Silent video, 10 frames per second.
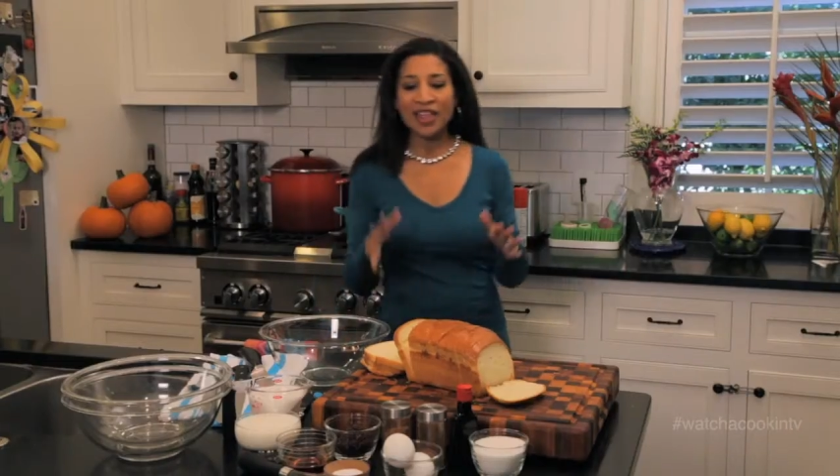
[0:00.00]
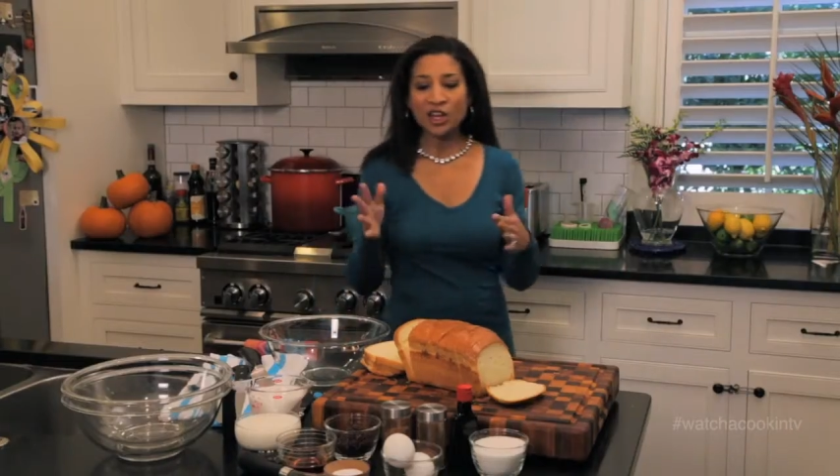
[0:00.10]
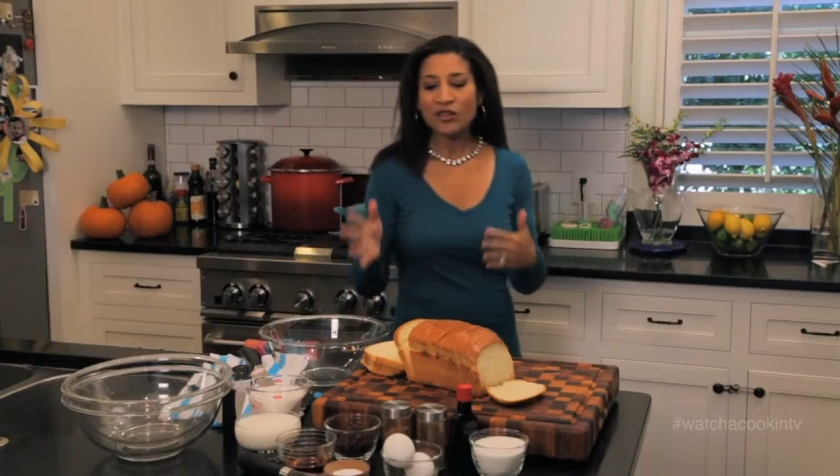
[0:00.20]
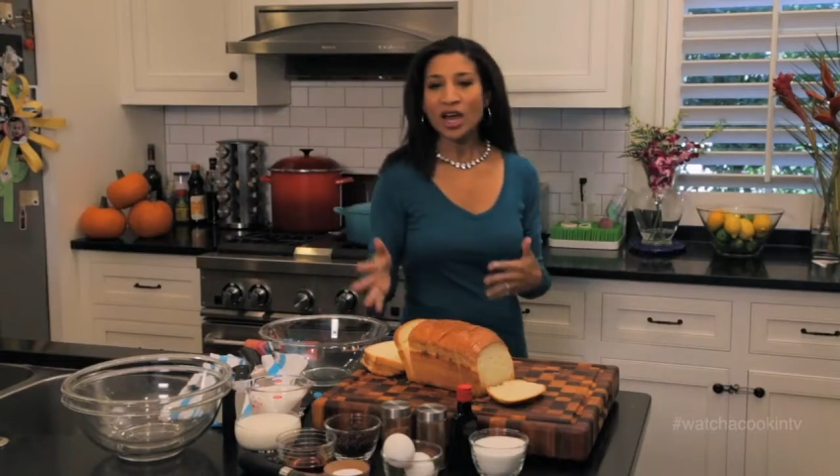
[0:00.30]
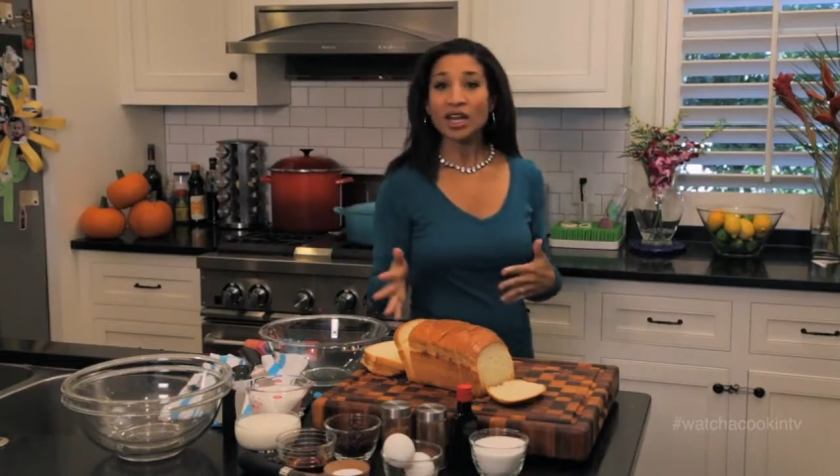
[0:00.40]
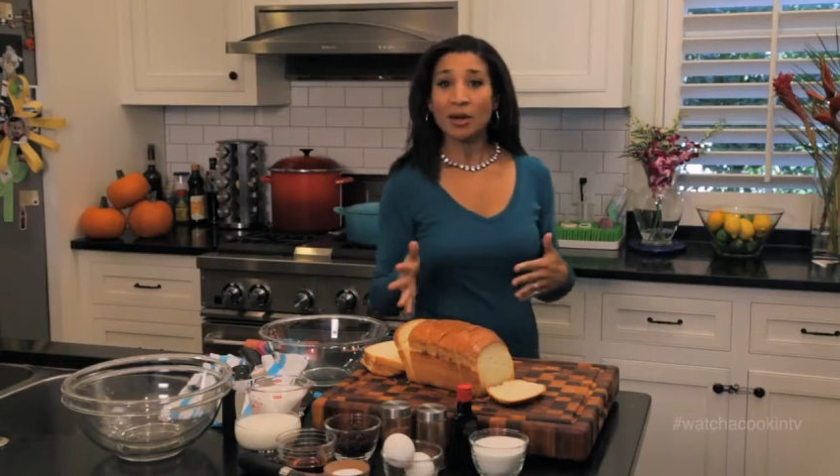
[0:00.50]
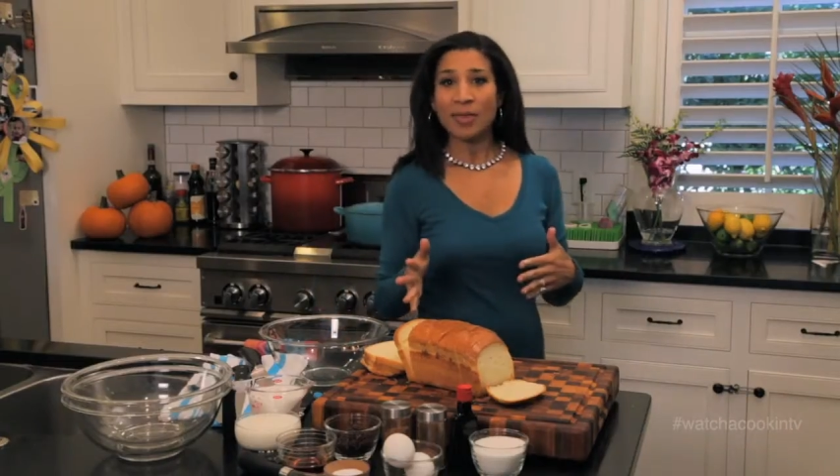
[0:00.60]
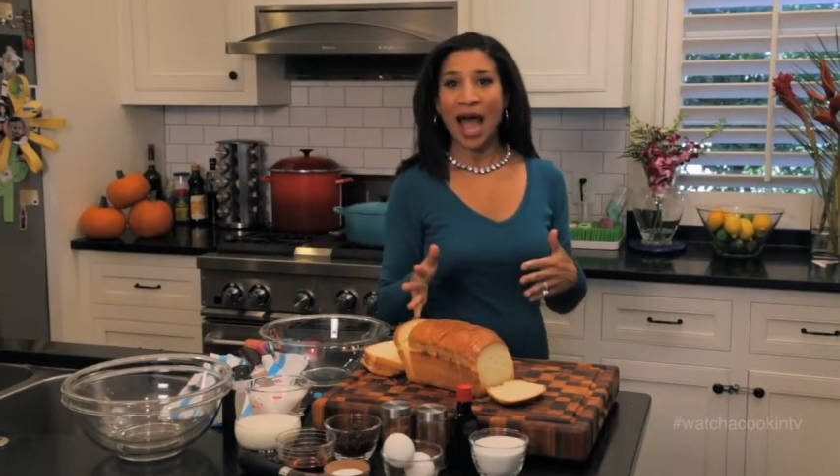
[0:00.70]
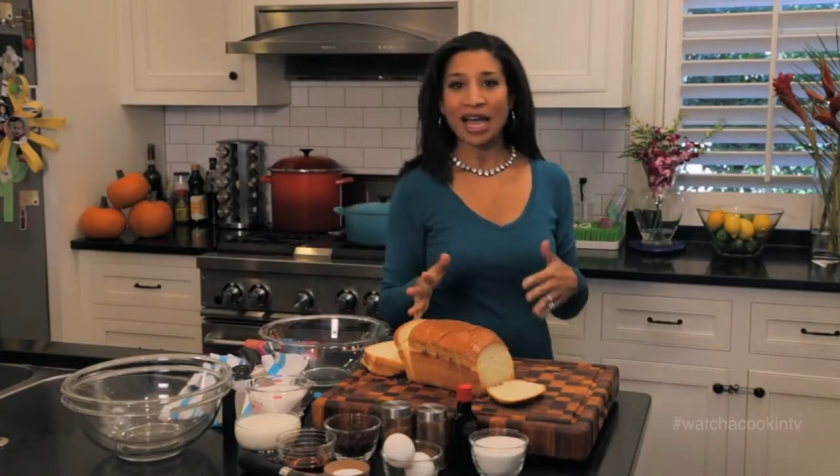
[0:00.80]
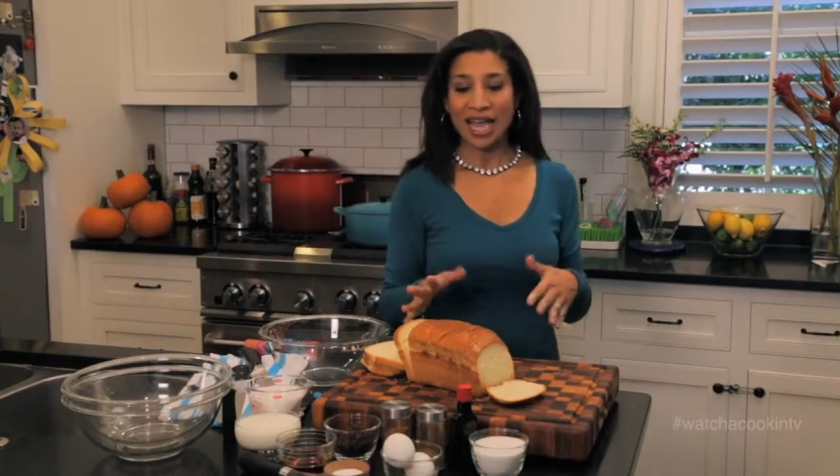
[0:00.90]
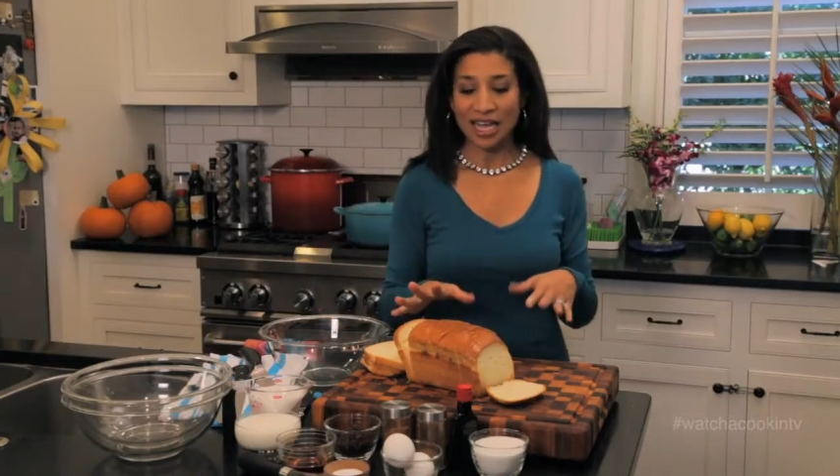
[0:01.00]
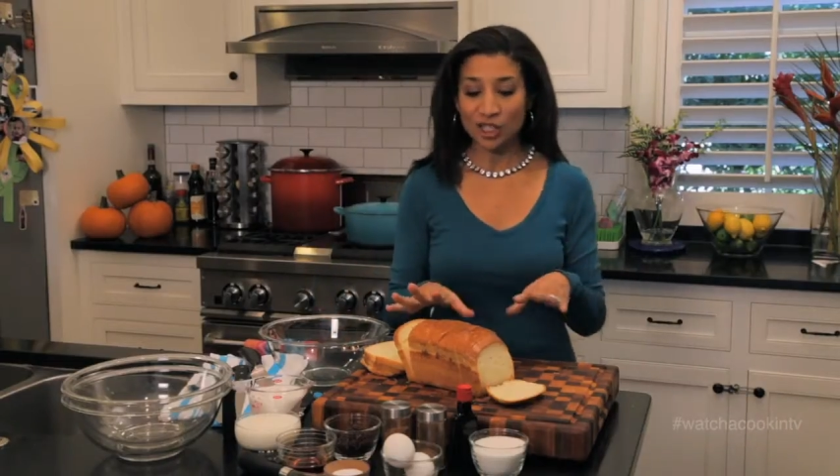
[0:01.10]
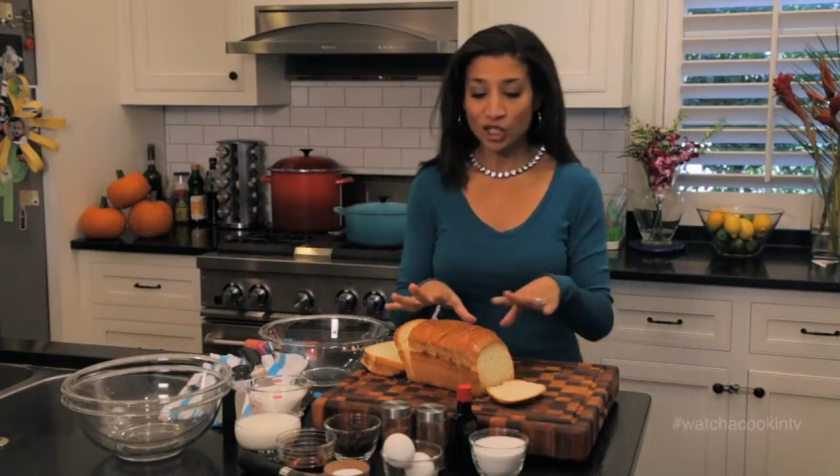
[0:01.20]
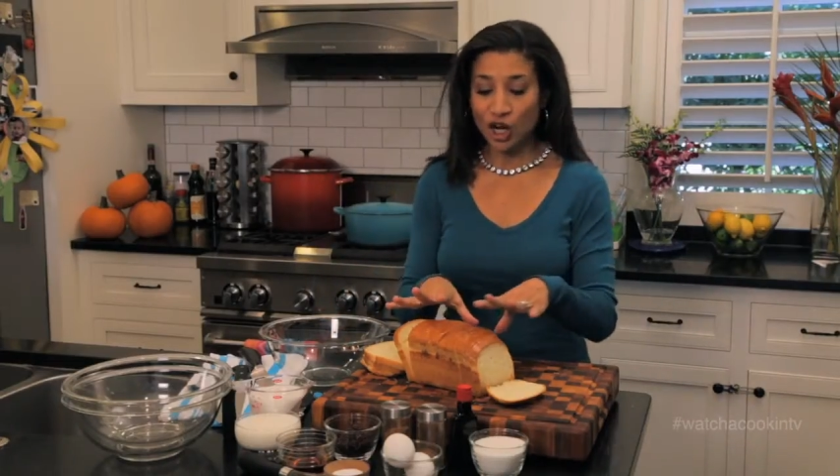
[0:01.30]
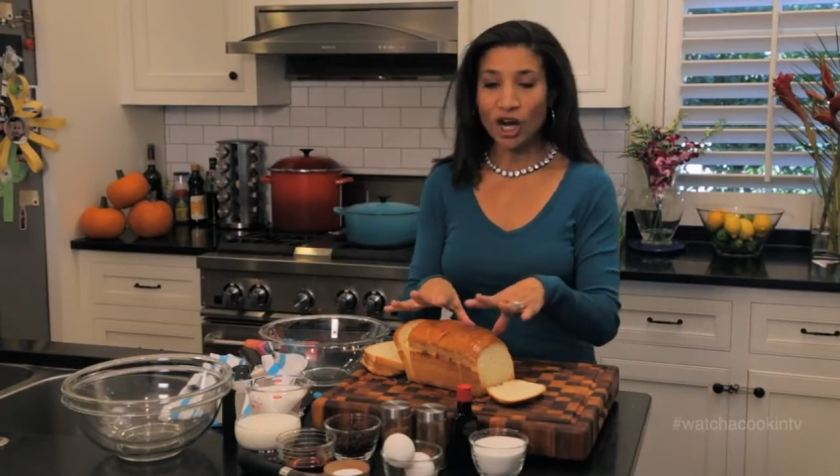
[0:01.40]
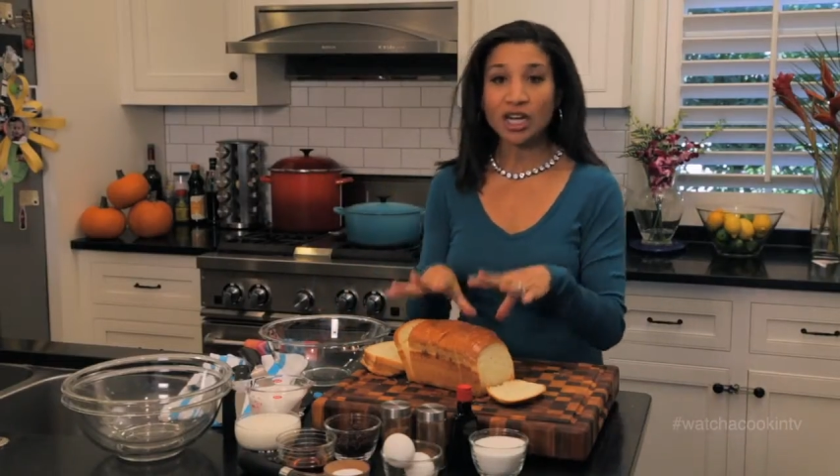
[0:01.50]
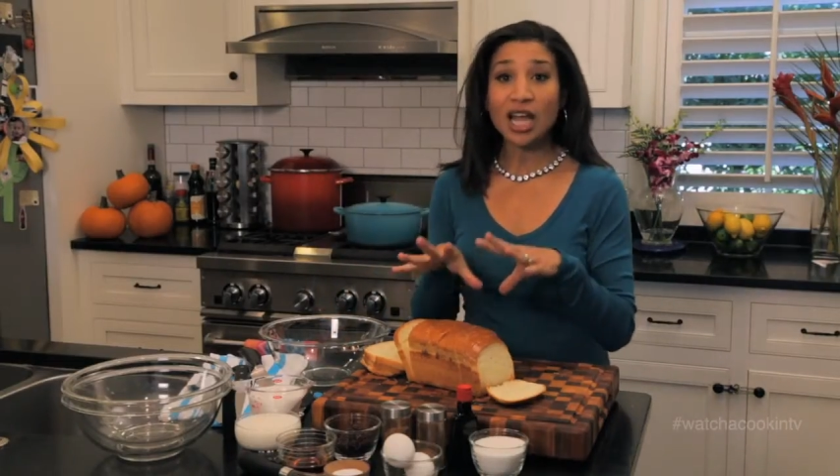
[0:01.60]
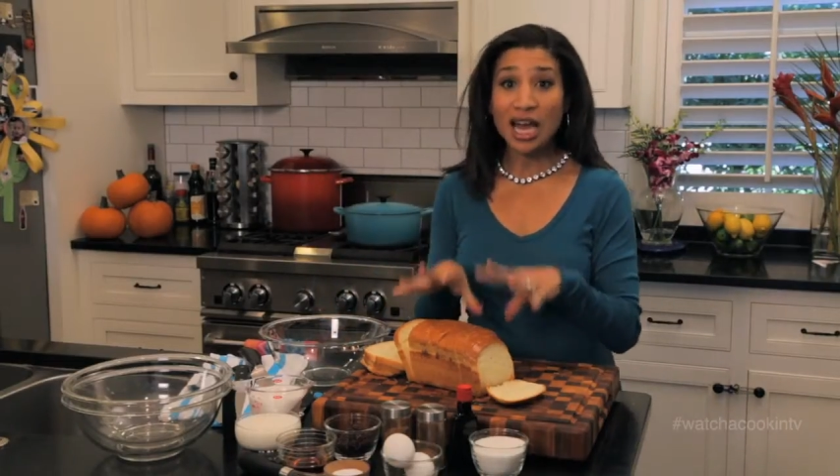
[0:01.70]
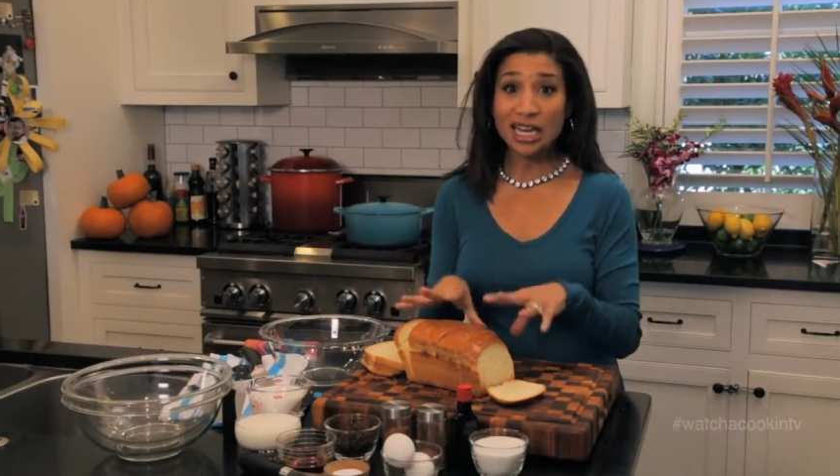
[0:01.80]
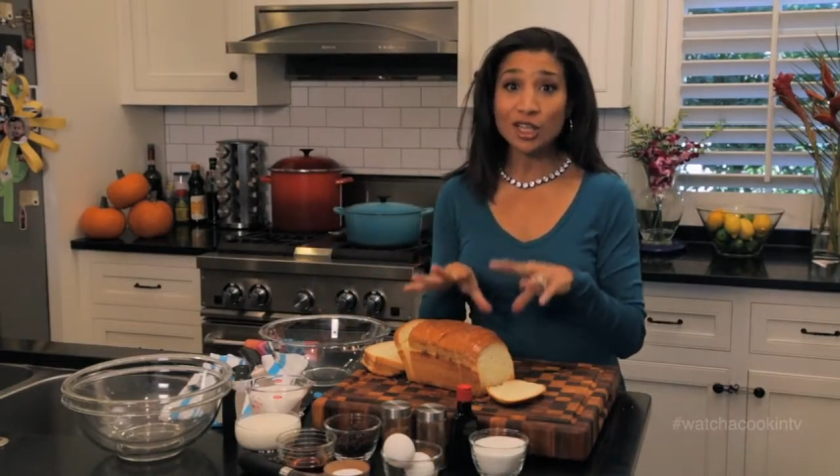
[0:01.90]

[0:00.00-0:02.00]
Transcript: And then you gotta come back and start